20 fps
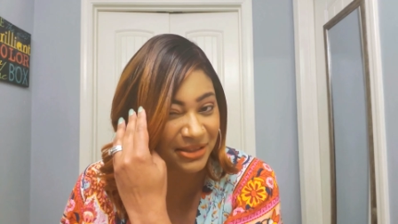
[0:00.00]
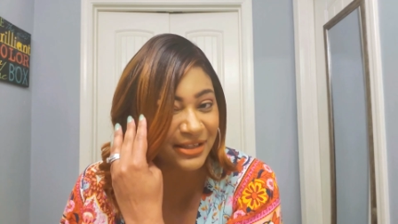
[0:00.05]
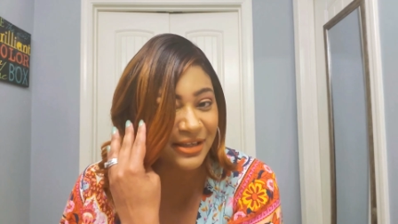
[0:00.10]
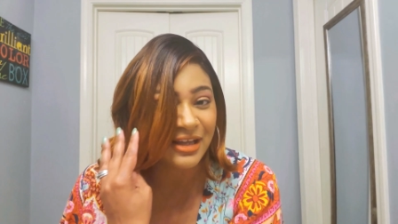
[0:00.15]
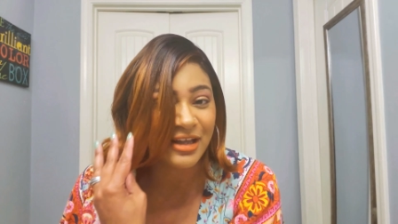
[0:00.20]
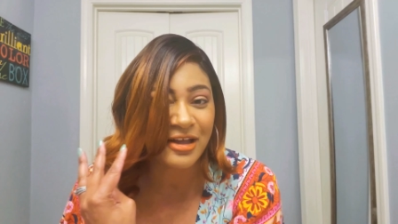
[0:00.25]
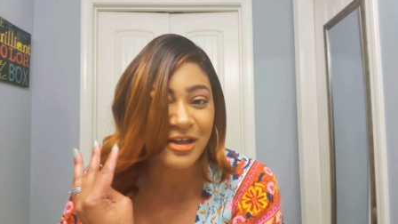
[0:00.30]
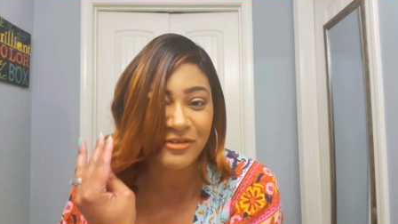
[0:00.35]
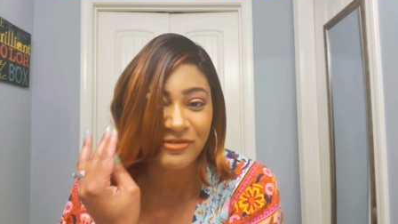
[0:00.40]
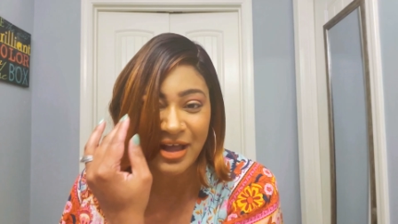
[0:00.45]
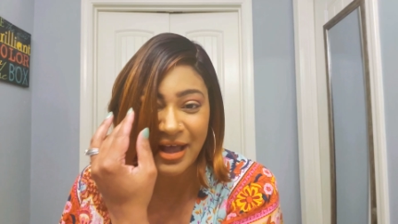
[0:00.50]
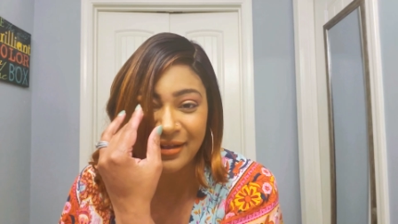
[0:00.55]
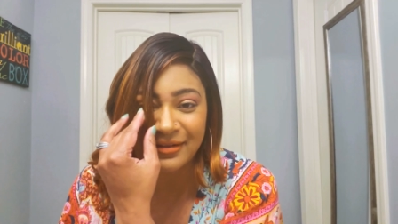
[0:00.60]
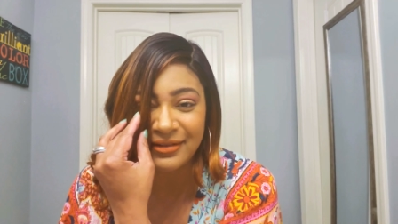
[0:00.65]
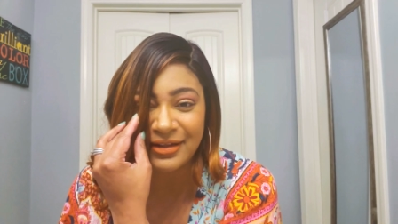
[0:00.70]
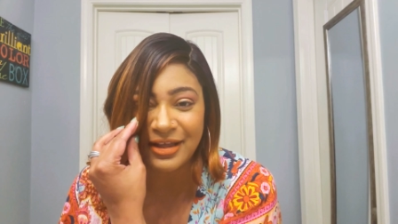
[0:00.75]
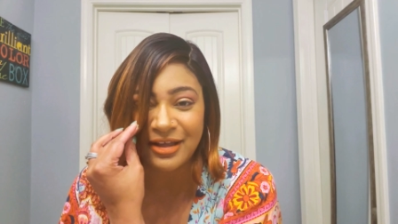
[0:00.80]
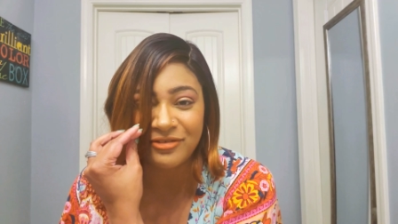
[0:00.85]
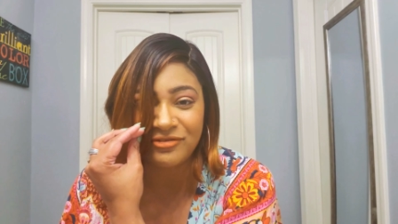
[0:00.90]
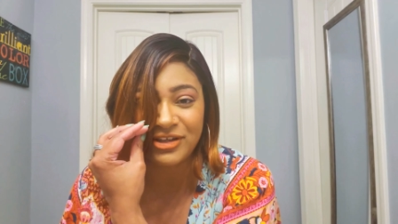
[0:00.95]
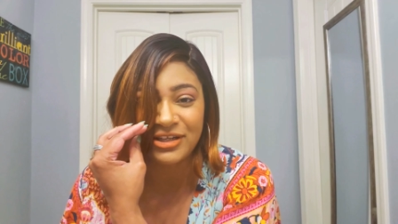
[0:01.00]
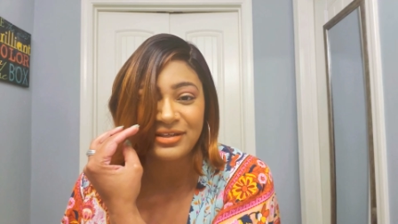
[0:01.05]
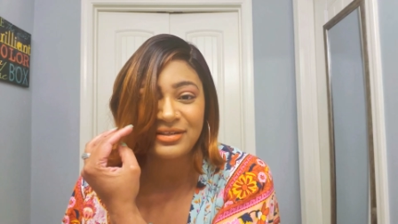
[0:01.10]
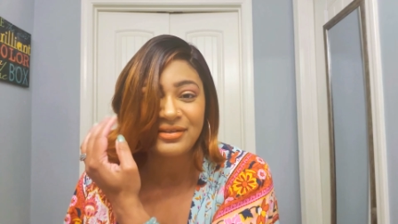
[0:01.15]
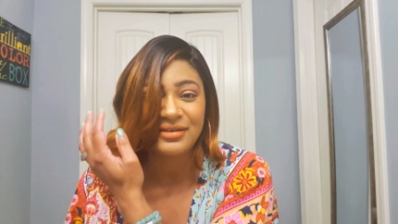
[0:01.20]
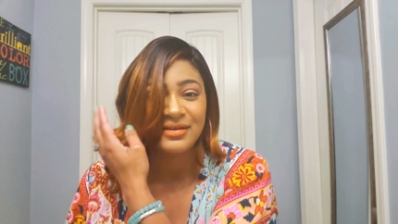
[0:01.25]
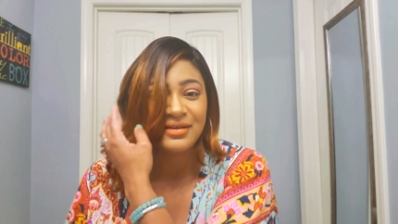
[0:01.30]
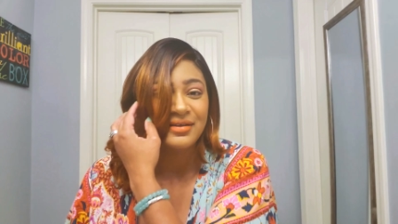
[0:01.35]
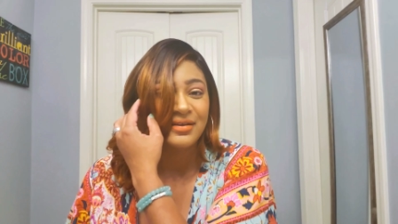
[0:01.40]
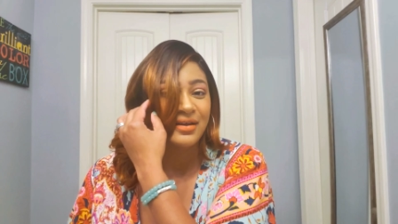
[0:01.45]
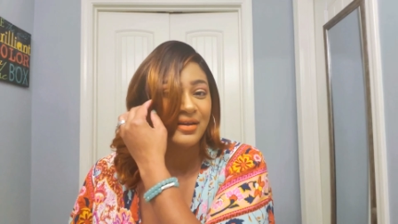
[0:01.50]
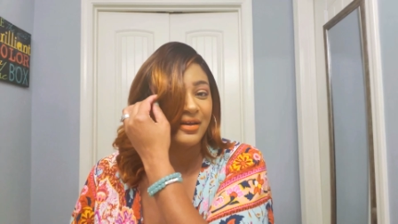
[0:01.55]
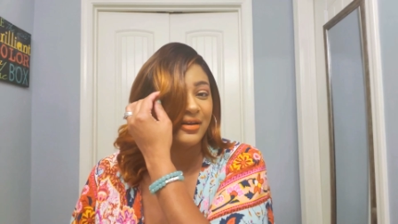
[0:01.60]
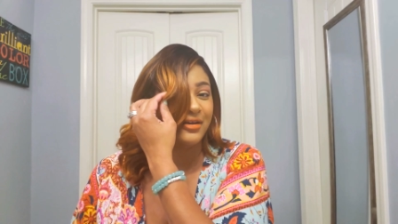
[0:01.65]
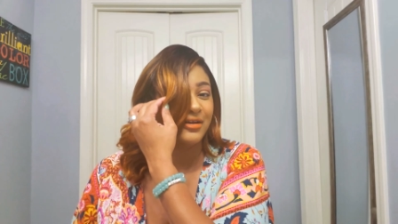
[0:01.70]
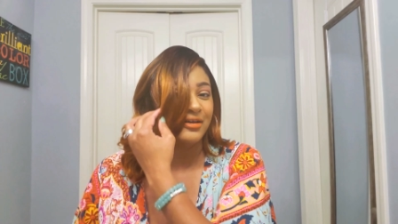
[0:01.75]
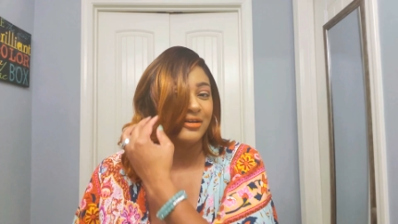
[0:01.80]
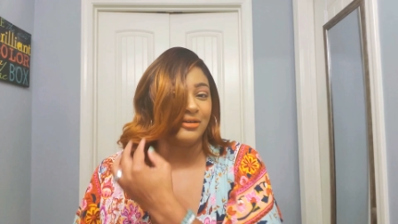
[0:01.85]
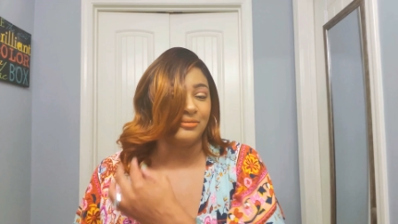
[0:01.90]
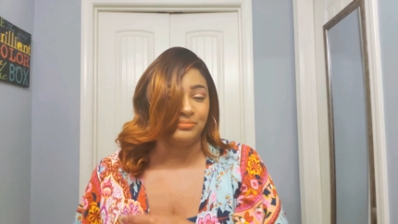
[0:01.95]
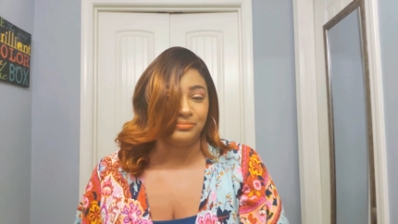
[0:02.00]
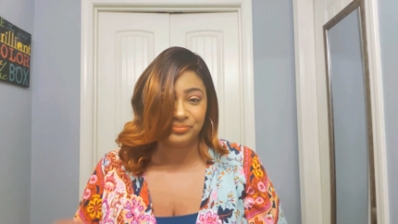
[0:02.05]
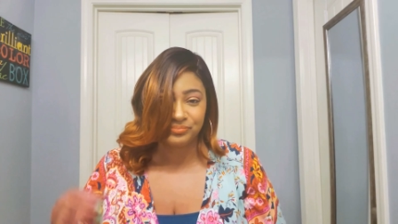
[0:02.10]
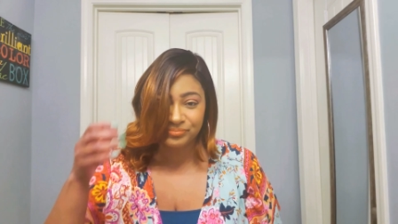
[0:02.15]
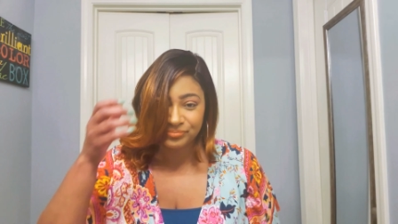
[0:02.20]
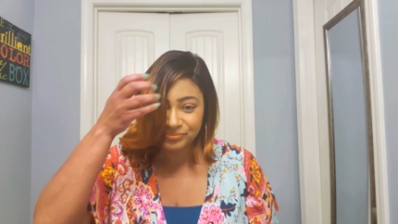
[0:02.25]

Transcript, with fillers: me of. I love it. Um,